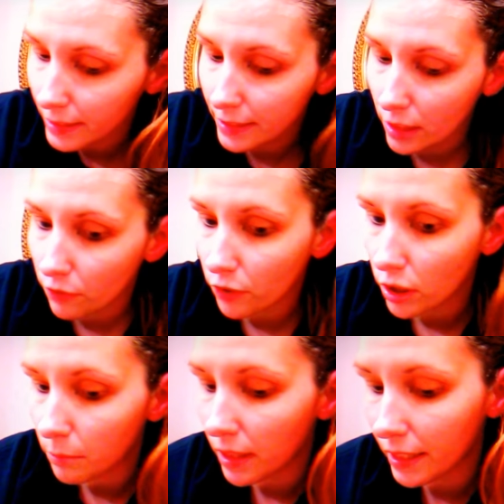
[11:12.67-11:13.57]
that's how
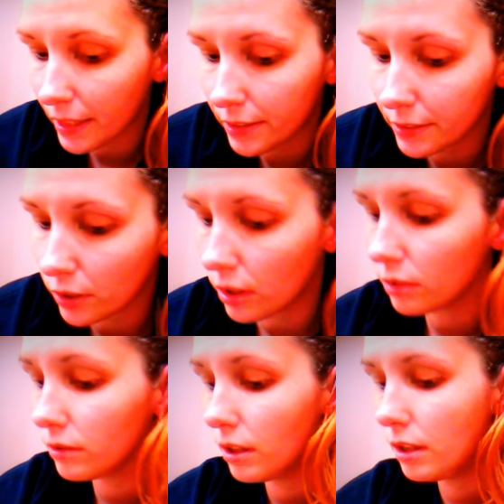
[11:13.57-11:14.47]
far my hair is
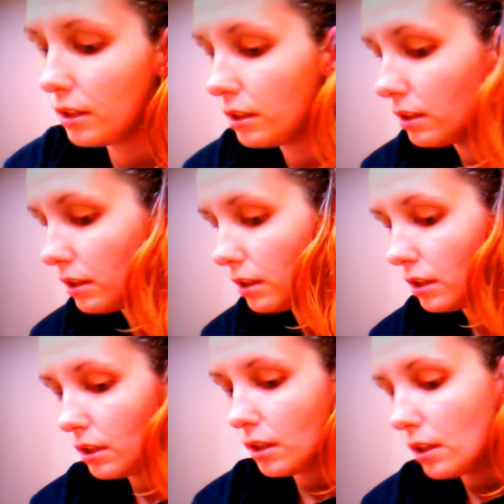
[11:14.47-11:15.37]
grown.
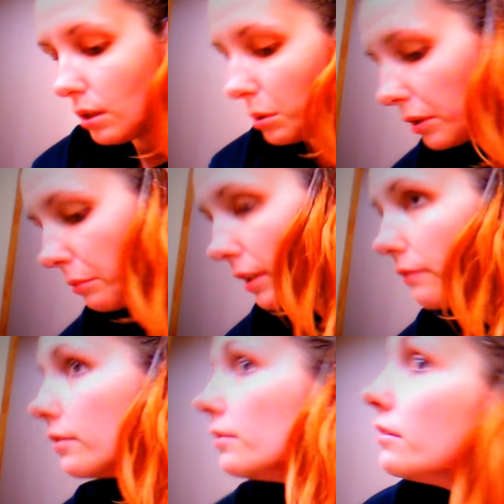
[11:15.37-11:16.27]
Or
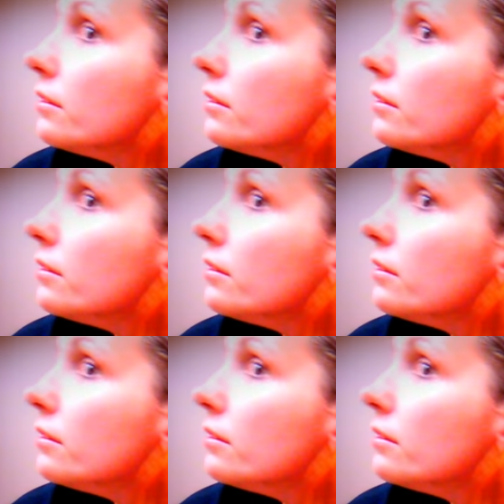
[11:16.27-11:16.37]
whatever.